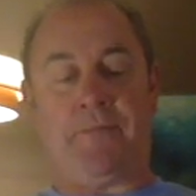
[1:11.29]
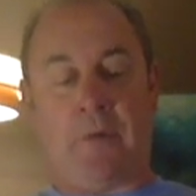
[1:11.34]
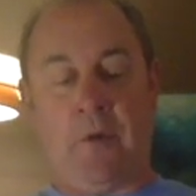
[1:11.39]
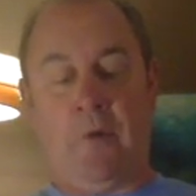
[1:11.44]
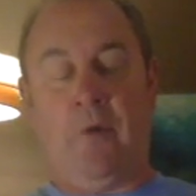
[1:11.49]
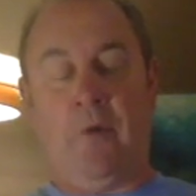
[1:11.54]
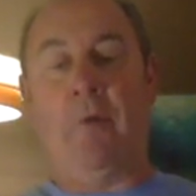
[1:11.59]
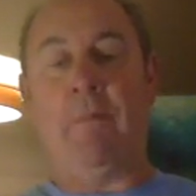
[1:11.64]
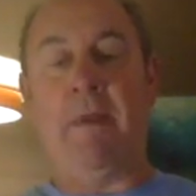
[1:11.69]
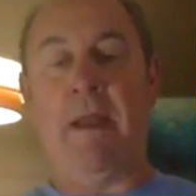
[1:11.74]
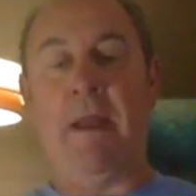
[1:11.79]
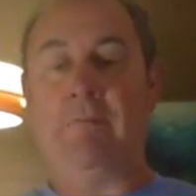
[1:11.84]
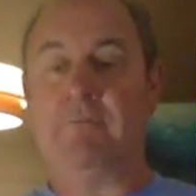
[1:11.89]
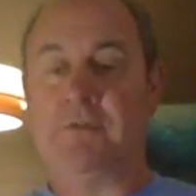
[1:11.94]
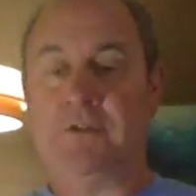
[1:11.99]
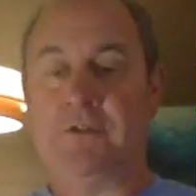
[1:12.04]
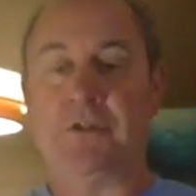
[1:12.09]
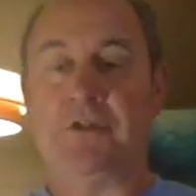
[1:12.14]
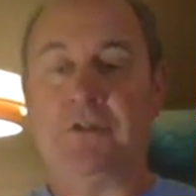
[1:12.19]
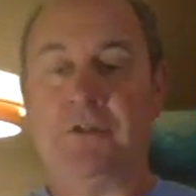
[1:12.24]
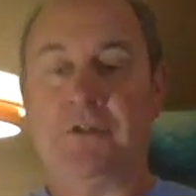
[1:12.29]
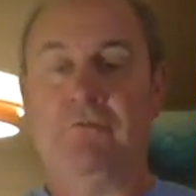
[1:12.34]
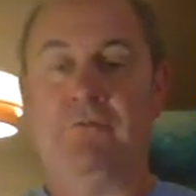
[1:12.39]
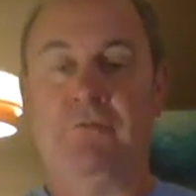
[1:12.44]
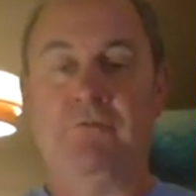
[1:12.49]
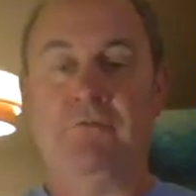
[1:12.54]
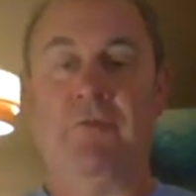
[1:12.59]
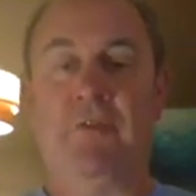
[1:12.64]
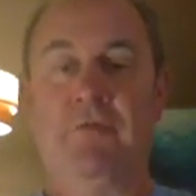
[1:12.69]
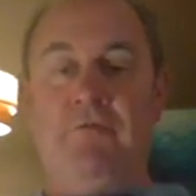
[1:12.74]
who I met, just
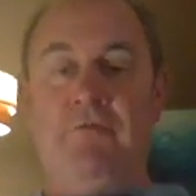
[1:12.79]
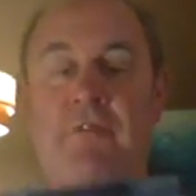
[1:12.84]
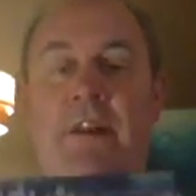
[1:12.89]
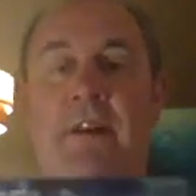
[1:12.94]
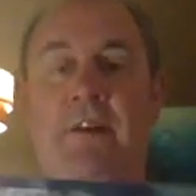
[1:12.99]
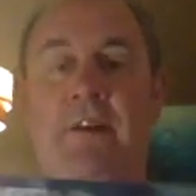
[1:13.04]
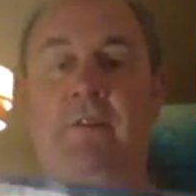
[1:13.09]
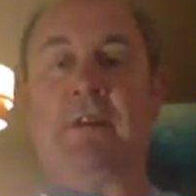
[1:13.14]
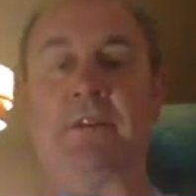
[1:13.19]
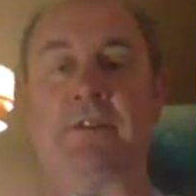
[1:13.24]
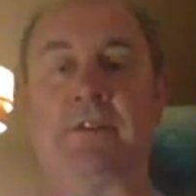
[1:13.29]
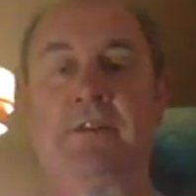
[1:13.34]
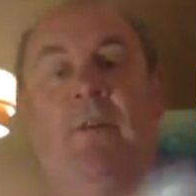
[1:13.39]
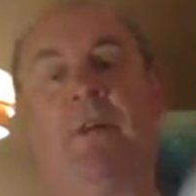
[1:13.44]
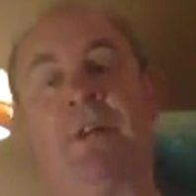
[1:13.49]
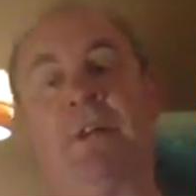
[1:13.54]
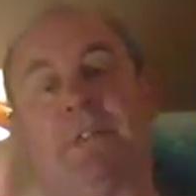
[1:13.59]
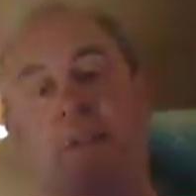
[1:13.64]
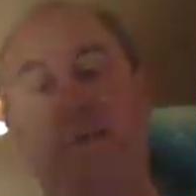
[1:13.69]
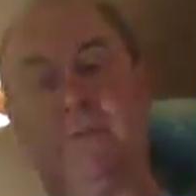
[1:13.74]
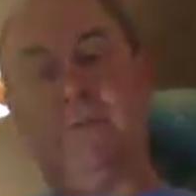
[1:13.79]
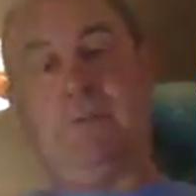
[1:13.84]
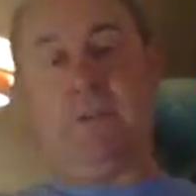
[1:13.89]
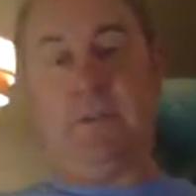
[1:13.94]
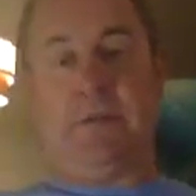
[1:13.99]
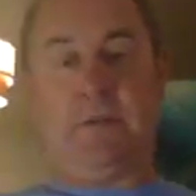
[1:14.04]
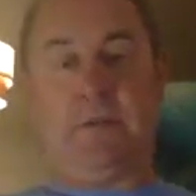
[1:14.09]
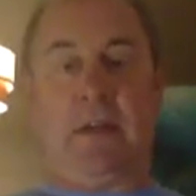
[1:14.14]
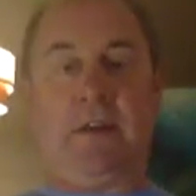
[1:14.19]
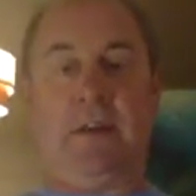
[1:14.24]
really nice guys, and there was
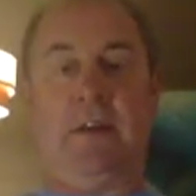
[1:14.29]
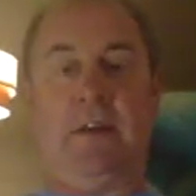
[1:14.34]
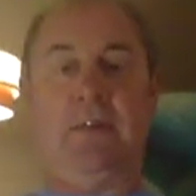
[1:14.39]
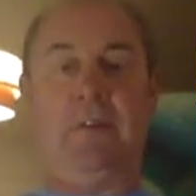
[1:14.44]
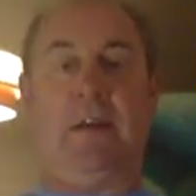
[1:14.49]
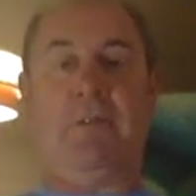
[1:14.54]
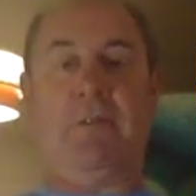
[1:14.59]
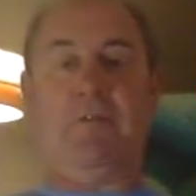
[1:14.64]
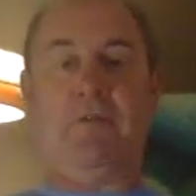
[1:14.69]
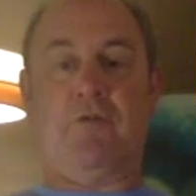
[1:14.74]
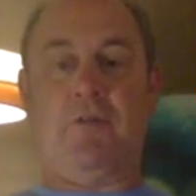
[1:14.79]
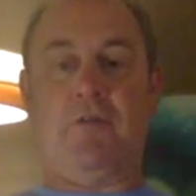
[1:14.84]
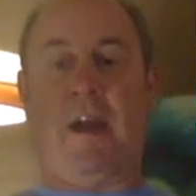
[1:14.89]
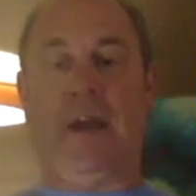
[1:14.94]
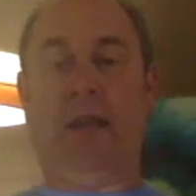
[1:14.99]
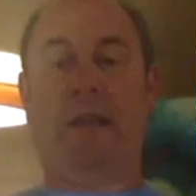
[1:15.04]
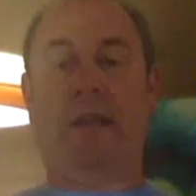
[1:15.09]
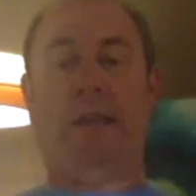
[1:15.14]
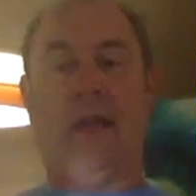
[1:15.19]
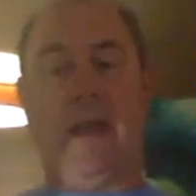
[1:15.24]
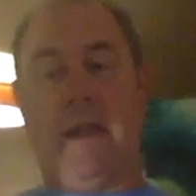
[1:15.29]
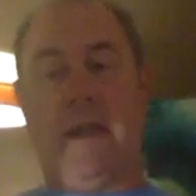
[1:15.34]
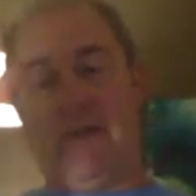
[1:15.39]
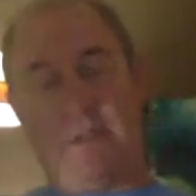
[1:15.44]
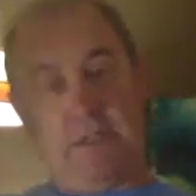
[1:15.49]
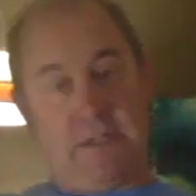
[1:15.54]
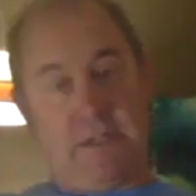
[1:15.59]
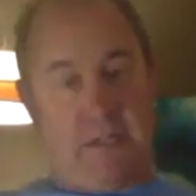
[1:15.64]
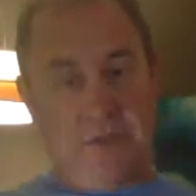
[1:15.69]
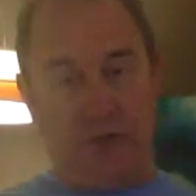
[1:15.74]
another creator there,
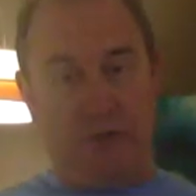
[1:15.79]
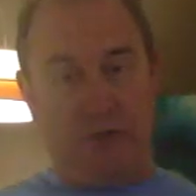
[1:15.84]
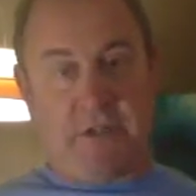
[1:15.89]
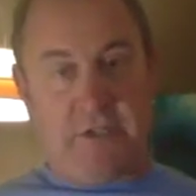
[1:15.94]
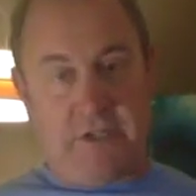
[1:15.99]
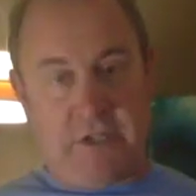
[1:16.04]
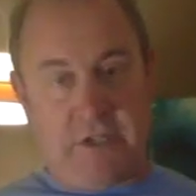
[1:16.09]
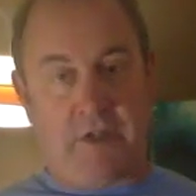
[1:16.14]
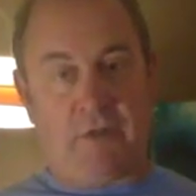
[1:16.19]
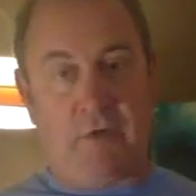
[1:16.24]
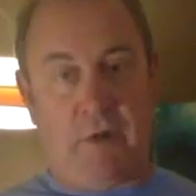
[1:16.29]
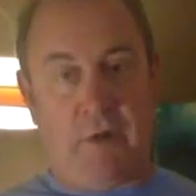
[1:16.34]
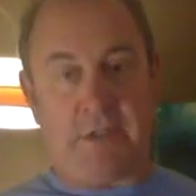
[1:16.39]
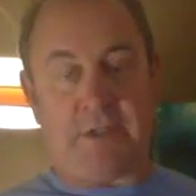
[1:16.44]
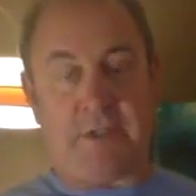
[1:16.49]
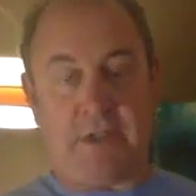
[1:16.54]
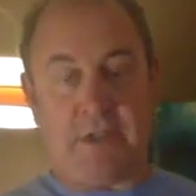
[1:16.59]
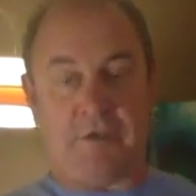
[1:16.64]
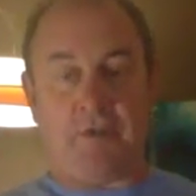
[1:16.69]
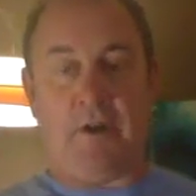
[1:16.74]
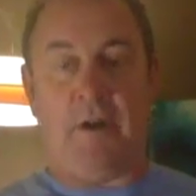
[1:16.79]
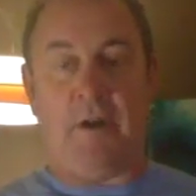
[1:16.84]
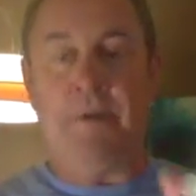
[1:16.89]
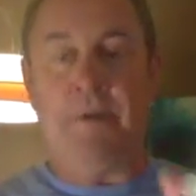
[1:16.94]
etc., etc., etc.